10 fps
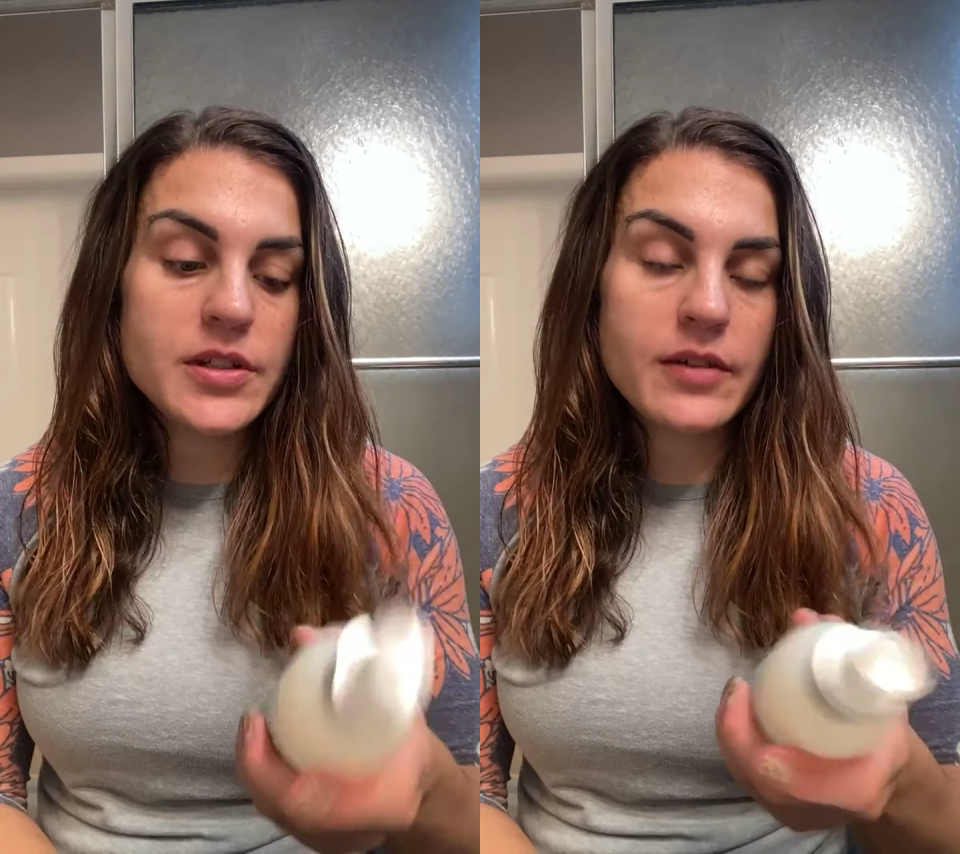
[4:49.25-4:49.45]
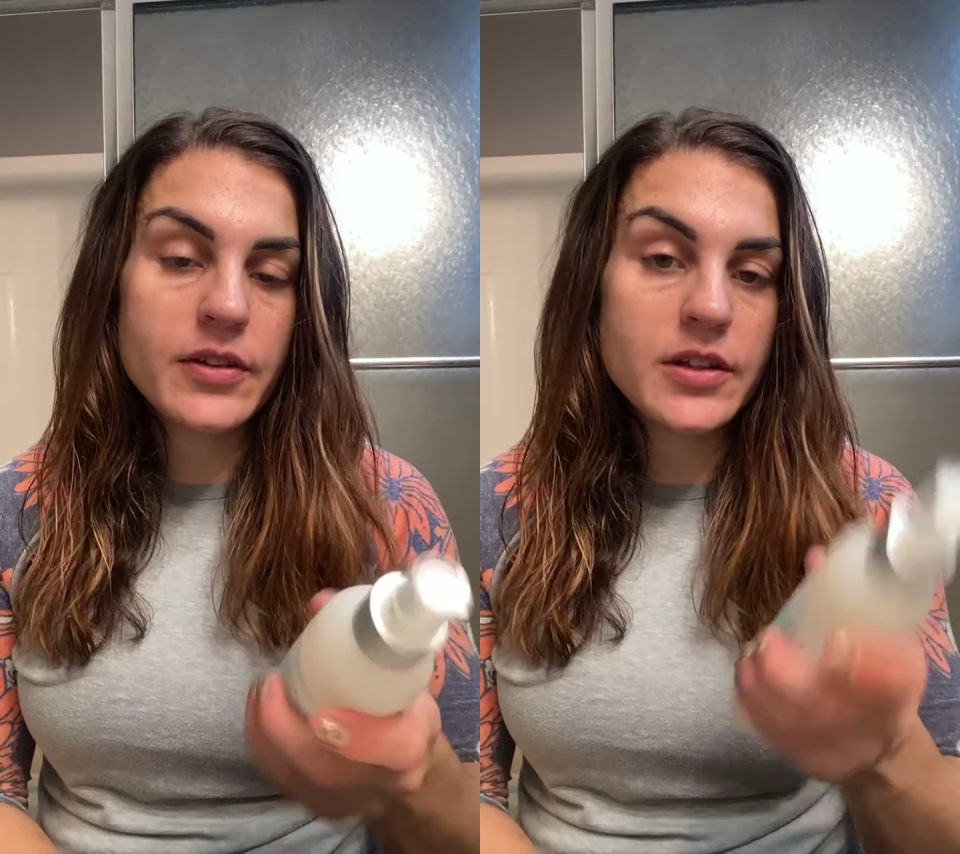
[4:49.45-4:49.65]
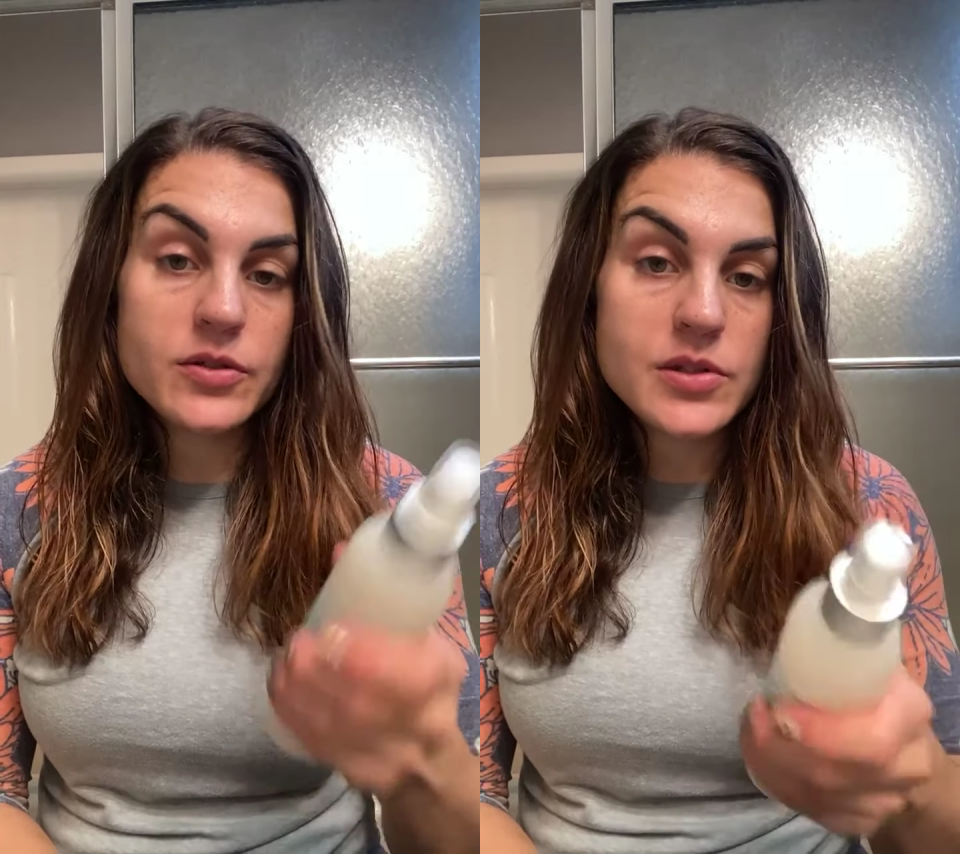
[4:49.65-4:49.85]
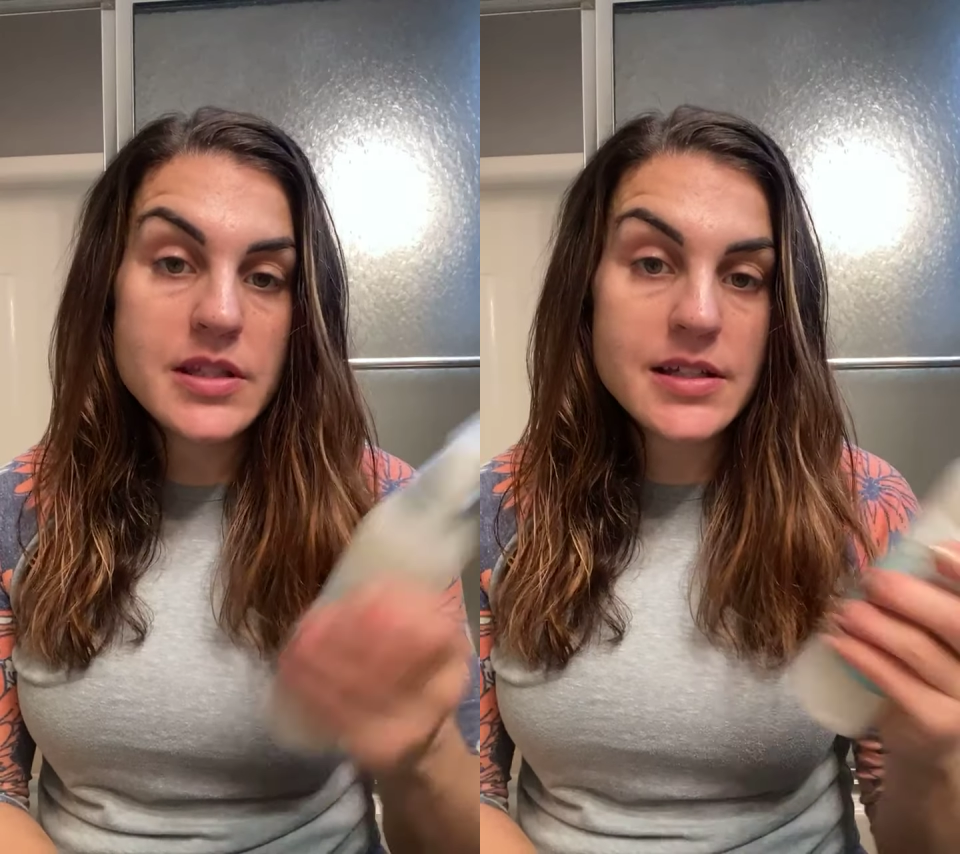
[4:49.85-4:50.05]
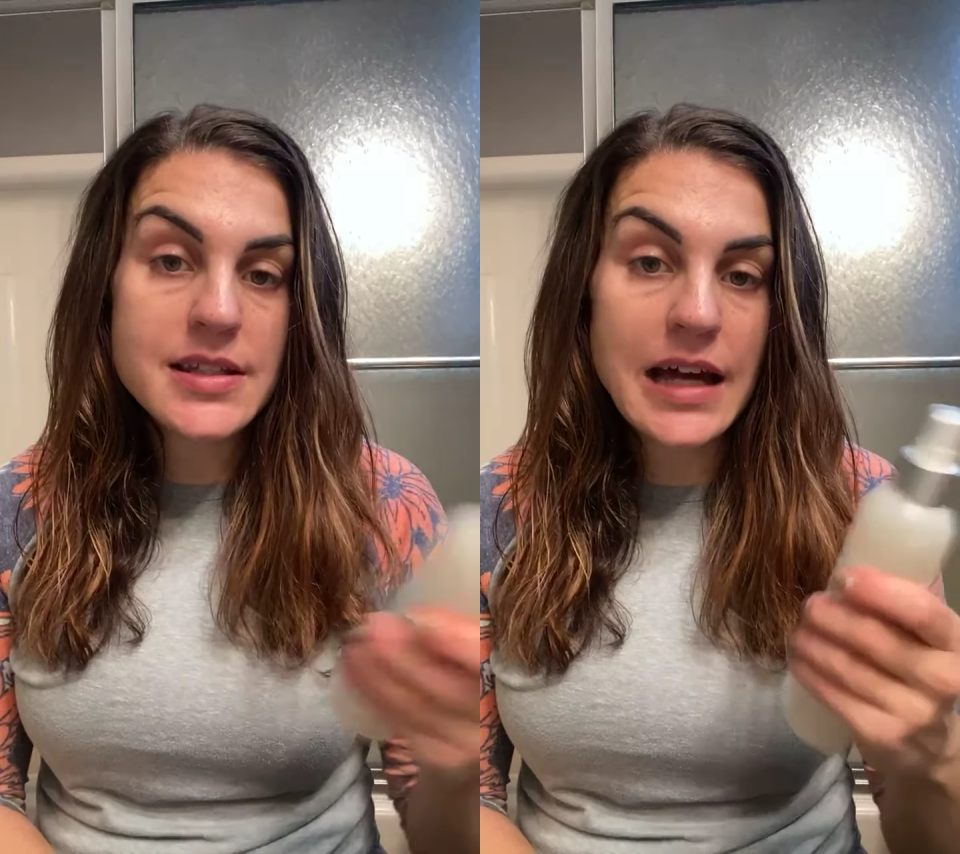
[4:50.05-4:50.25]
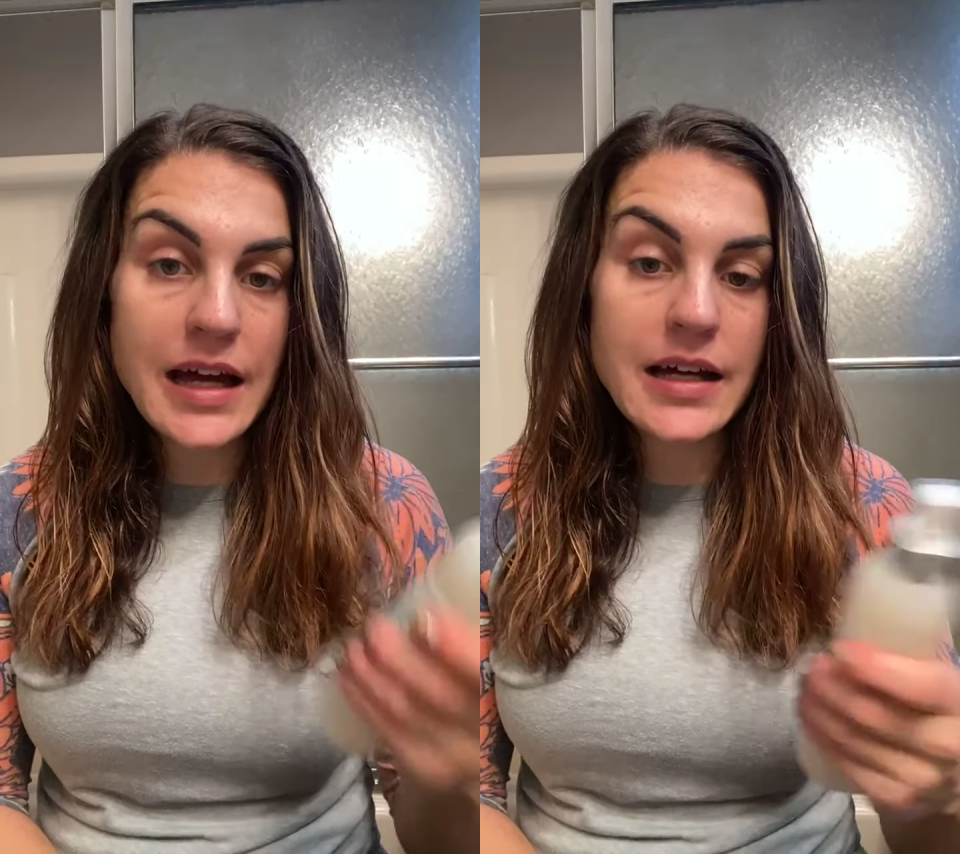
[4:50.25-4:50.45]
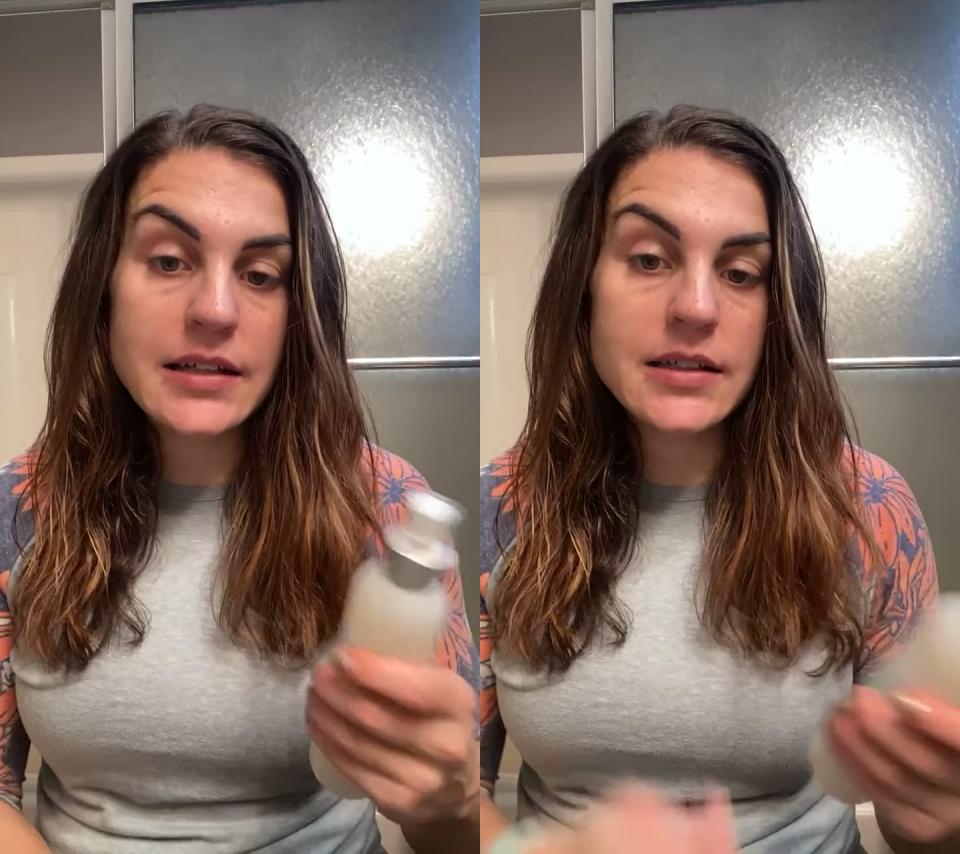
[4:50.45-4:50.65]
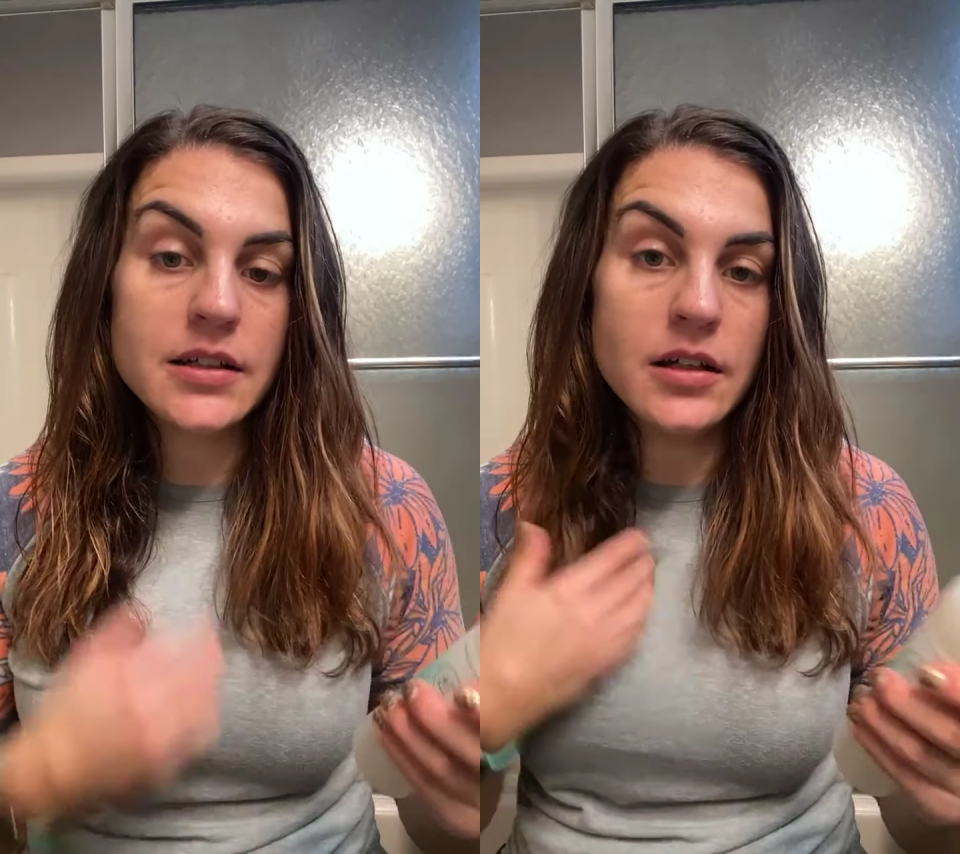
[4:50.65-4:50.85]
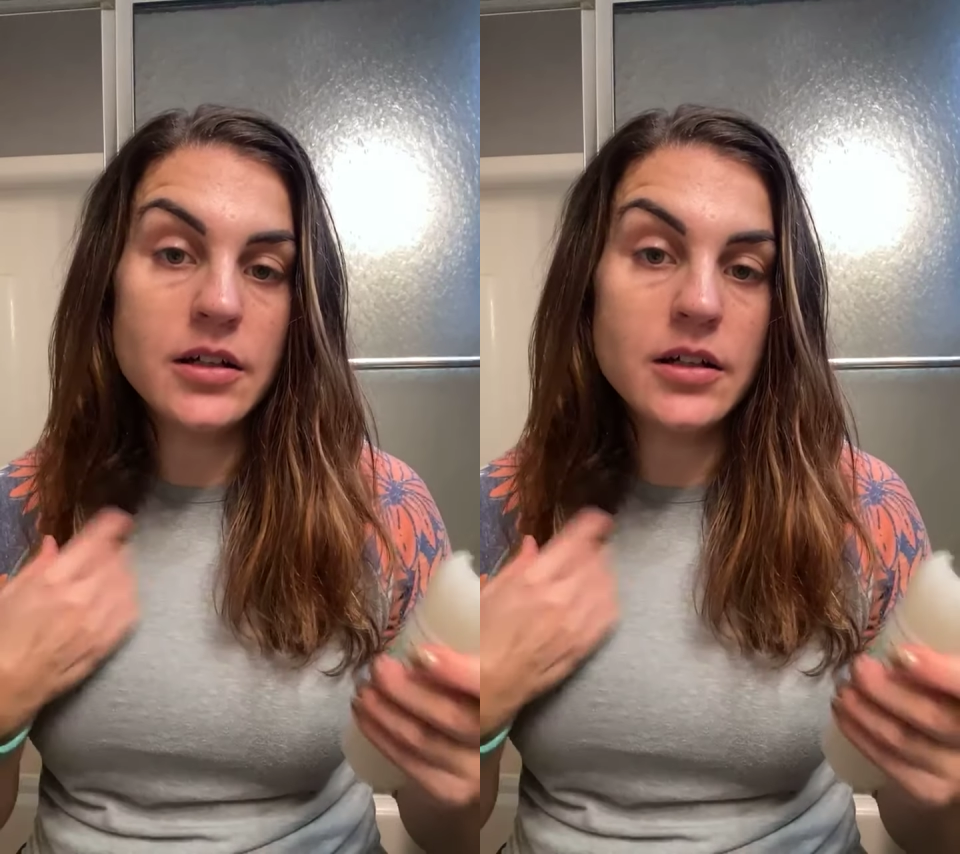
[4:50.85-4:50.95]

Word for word: definitely use this on